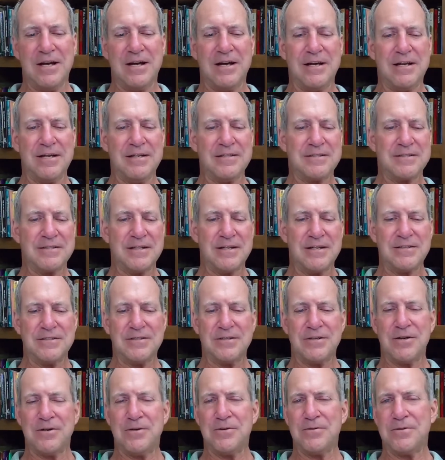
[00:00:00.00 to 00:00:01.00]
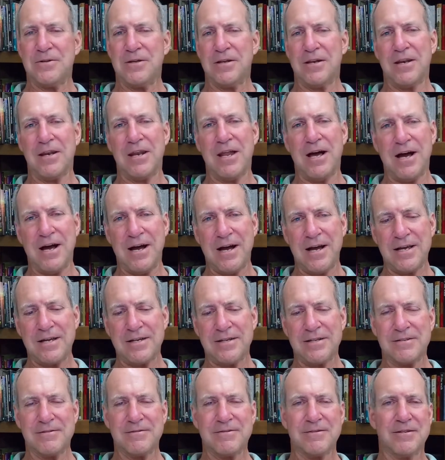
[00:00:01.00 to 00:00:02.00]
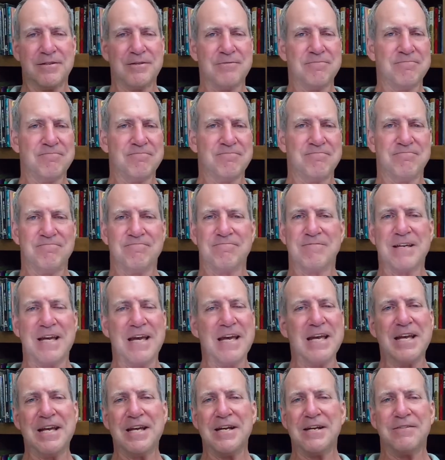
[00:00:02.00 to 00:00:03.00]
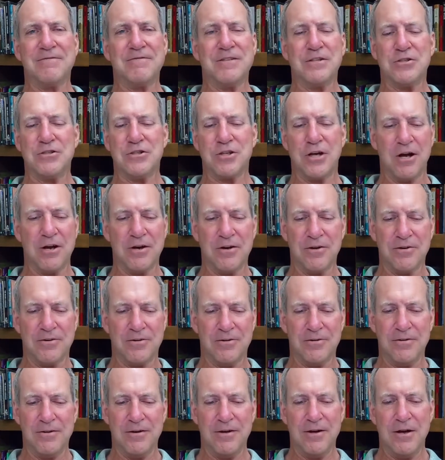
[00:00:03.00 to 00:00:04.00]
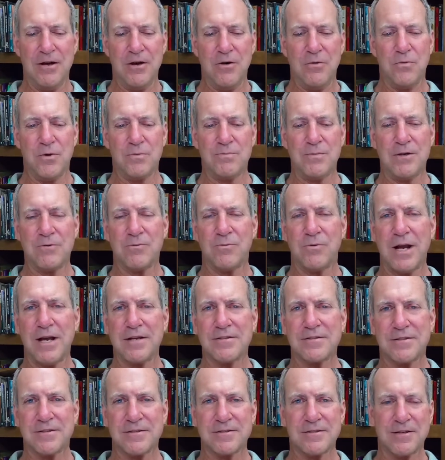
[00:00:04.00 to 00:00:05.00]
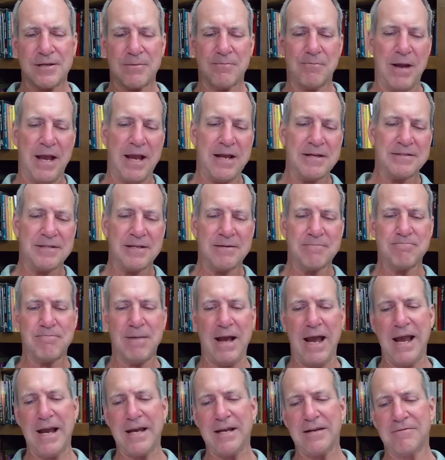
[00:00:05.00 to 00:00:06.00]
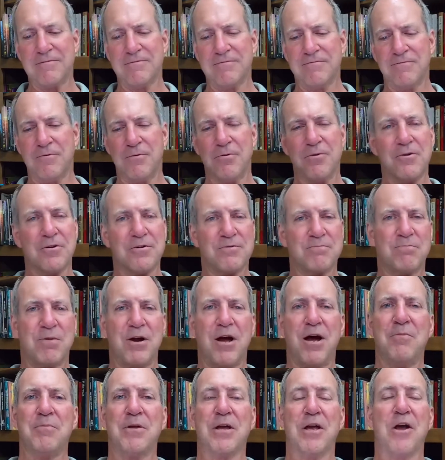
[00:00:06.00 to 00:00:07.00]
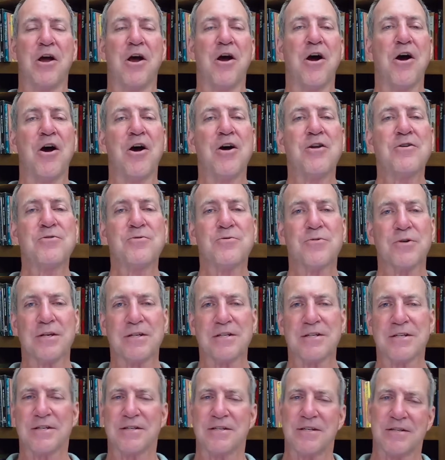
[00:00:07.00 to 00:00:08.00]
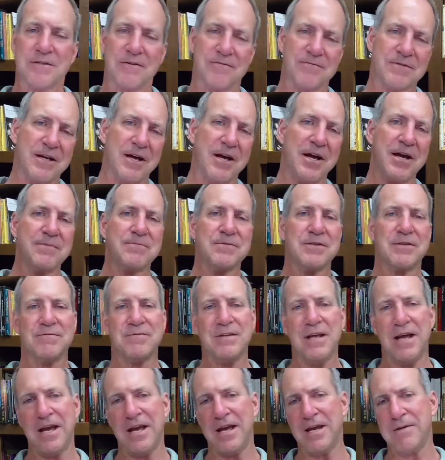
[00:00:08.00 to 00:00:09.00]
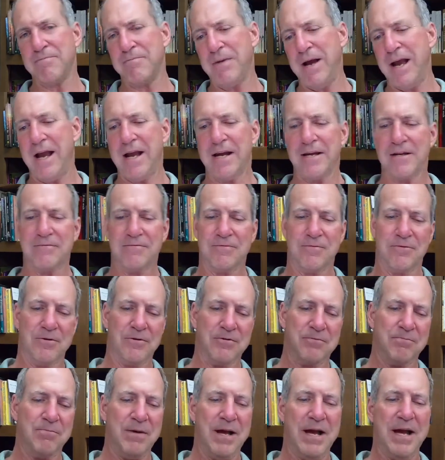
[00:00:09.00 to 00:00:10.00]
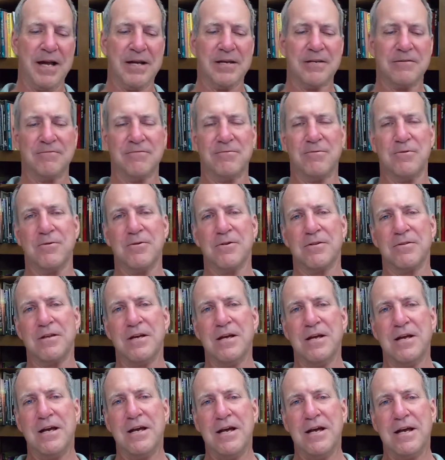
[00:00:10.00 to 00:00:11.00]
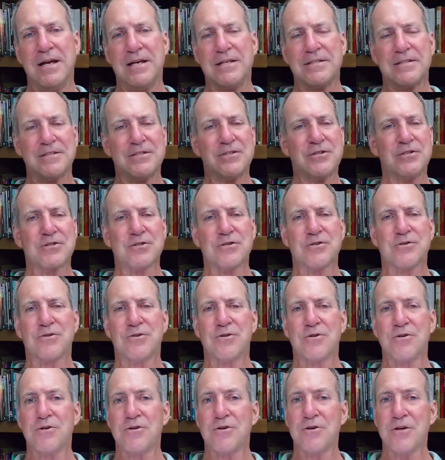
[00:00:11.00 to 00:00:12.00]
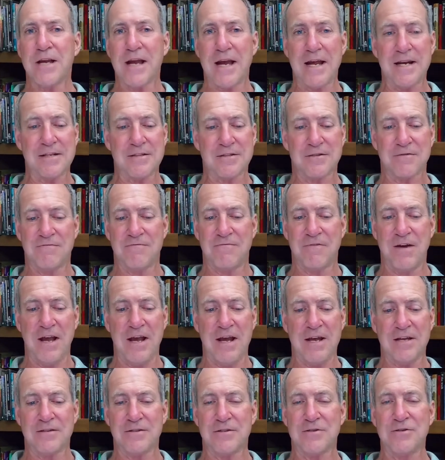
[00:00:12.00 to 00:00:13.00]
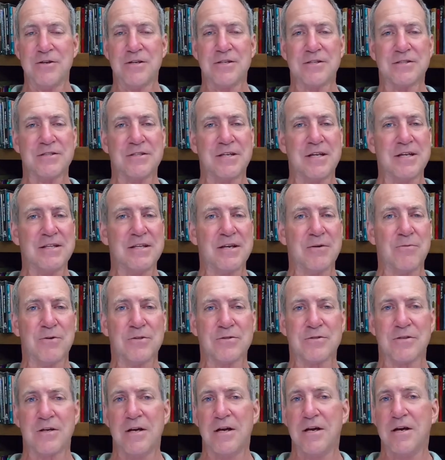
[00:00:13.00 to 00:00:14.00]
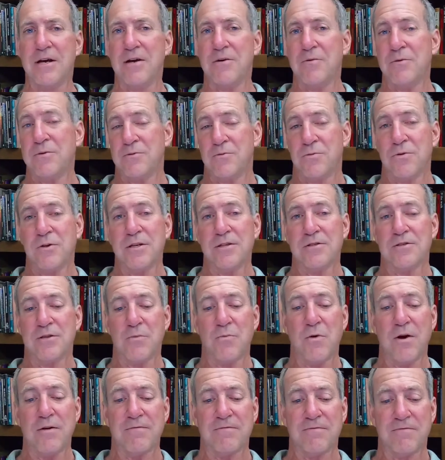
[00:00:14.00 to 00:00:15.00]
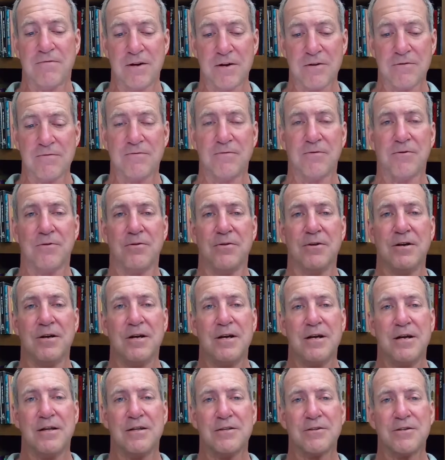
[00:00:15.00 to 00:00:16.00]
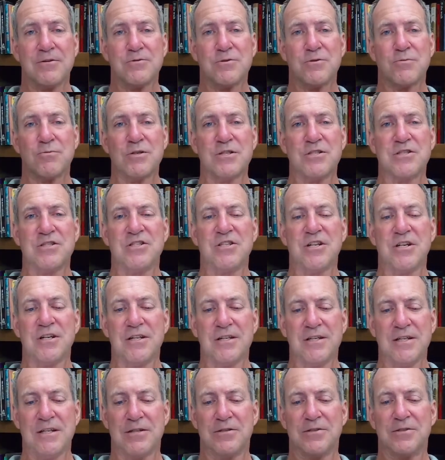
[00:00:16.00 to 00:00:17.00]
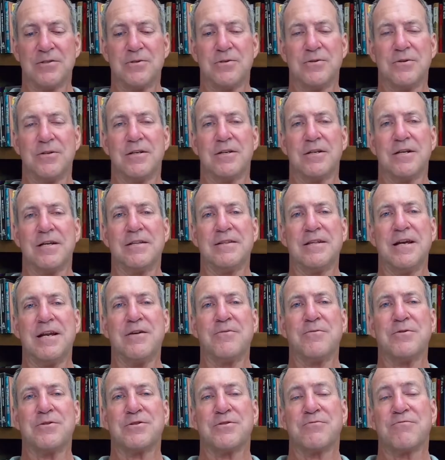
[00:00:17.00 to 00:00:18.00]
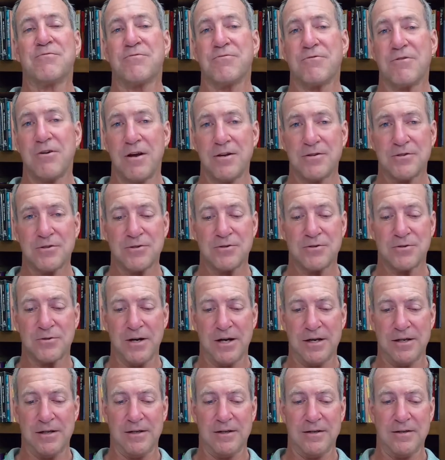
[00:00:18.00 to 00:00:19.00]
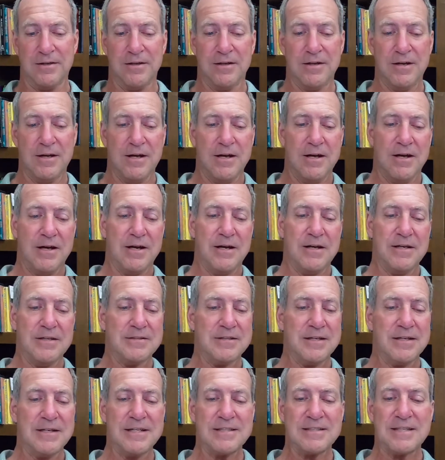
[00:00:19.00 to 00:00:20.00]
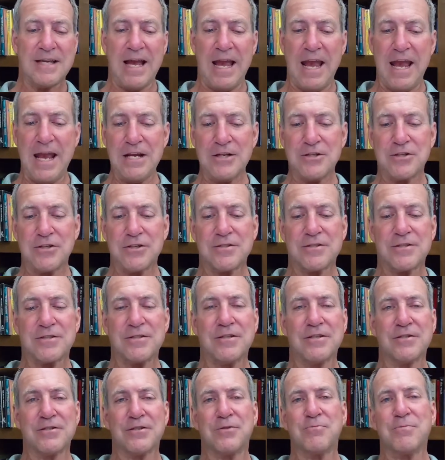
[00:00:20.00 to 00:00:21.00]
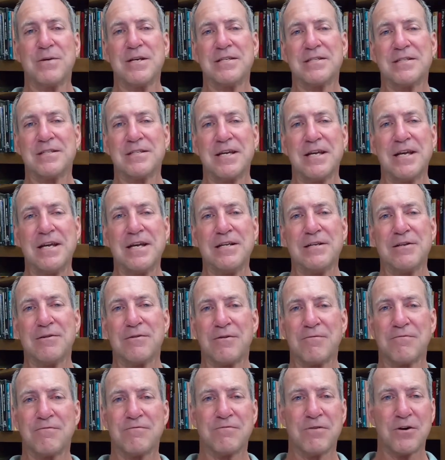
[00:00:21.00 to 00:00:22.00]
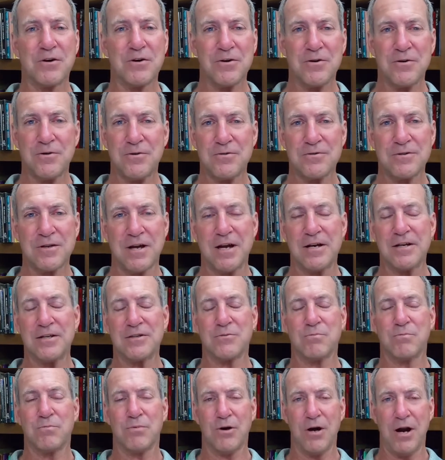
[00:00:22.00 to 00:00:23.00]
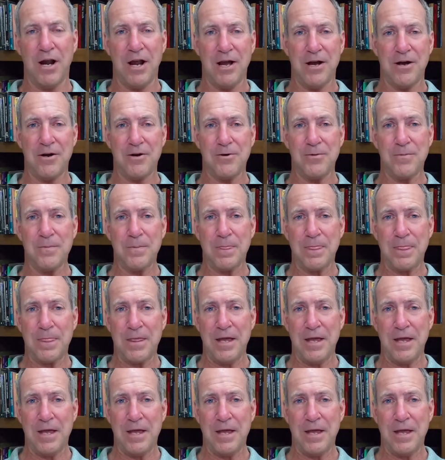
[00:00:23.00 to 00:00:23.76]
He said, the lion, the king of the jungle, would be restlessly pacing back and forth, probably hundreds of times a day, back and forth, back and forth. He says you could just look at its face and you could see that it was really somewhat fearful, that there was a rigidity to it, and that it was frustrated. He said its anxiousness could be seen in the furrows on its brow.